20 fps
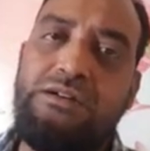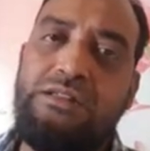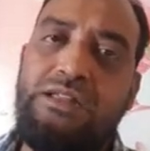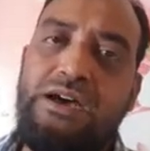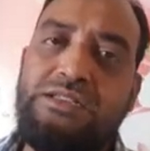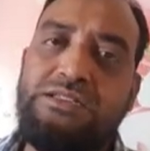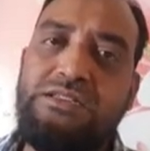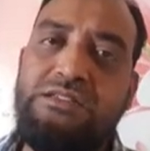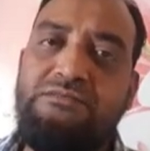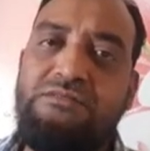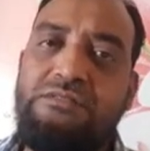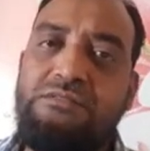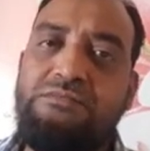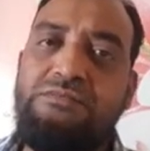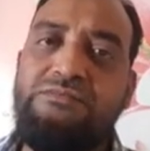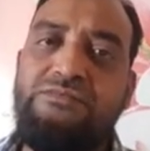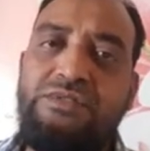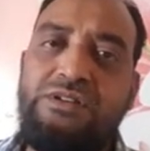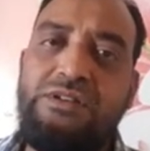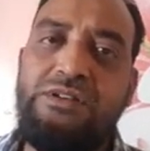logic will be
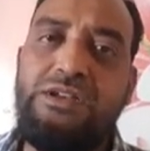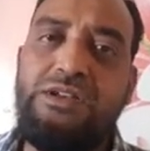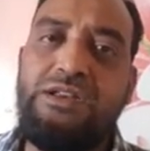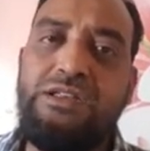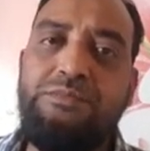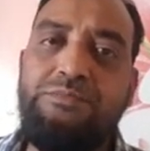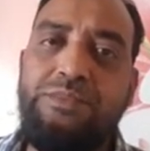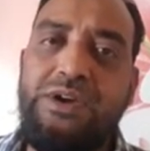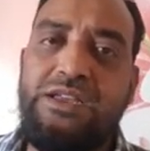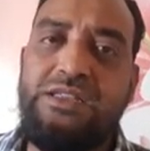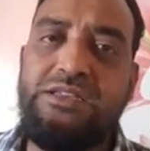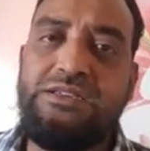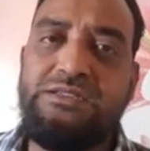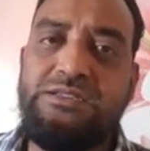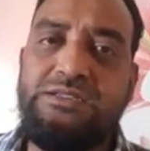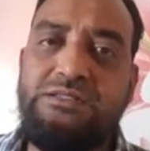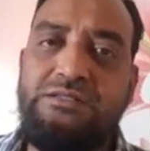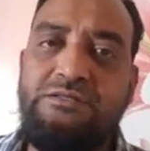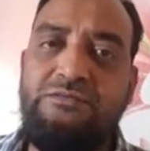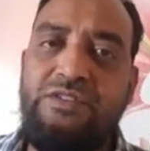VDD
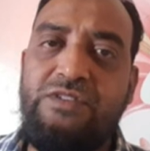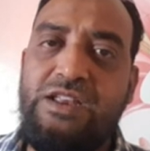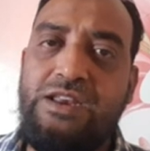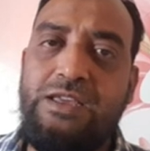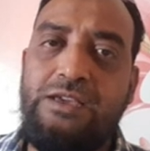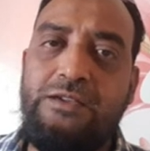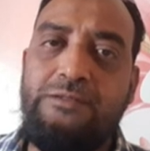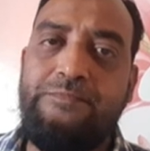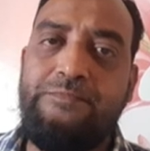minus VT.